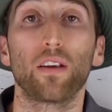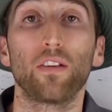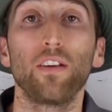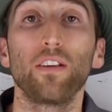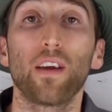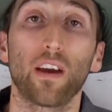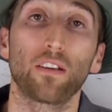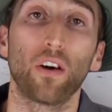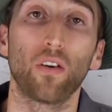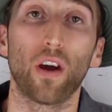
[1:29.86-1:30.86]
you need to take
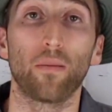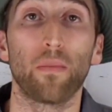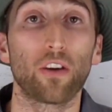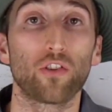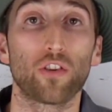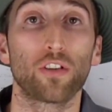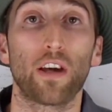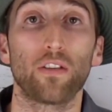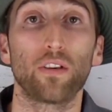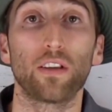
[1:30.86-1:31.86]
note and make sure
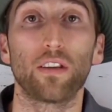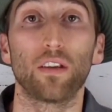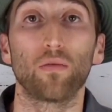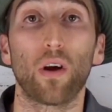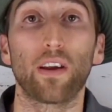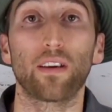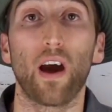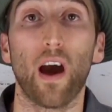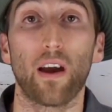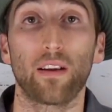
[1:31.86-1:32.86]
that you get the right
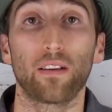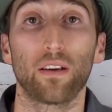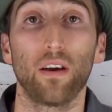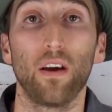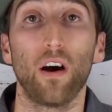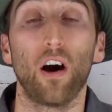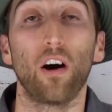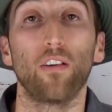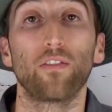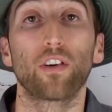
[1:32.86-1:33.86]
kind
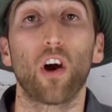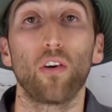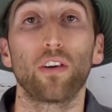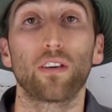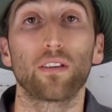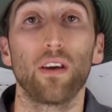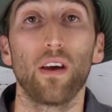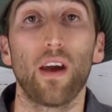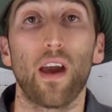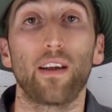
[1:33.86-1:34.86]
of coating
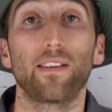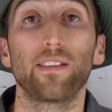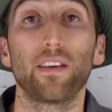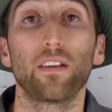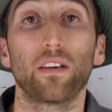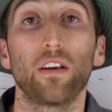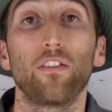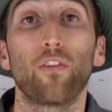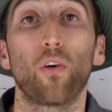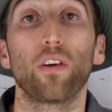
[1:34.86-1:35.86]
and sealant
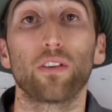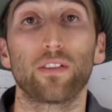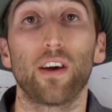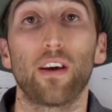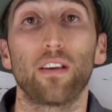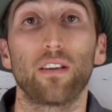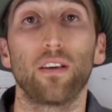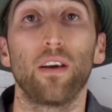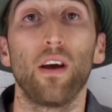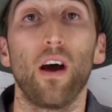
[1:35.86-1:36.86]
for your tent,
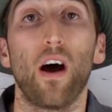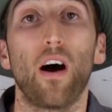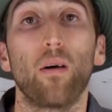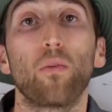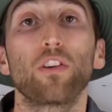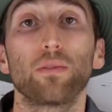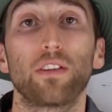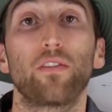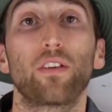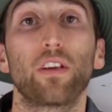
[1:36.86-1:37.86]
more
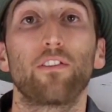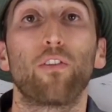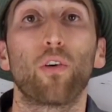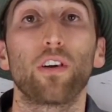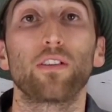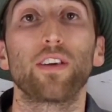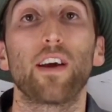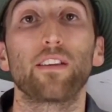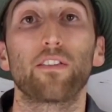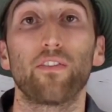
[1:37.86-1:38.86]
specifically for your
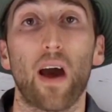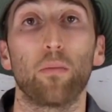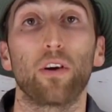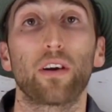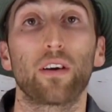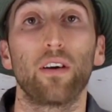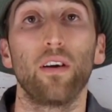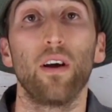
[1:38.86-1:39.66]
tent's fabric.